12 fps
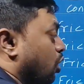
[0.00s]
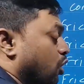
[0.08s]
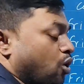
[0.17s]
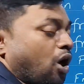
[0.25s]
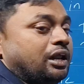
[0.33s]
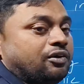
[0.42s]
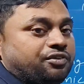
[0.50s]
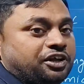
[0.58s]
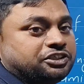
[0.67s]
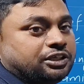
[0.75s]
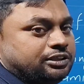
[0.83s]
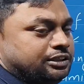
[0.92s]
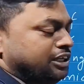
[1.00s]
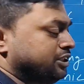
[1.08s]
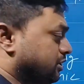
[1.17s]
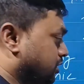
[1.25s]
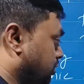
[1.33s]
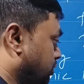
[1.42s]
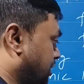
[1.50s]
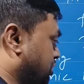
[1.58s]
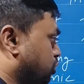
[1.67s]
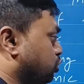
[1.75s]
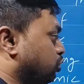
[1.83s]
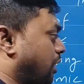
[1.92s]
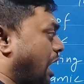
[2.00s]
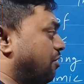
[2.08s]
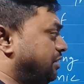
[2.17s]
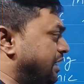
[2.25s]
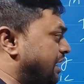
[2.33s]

rolling friction. Thus, just you should have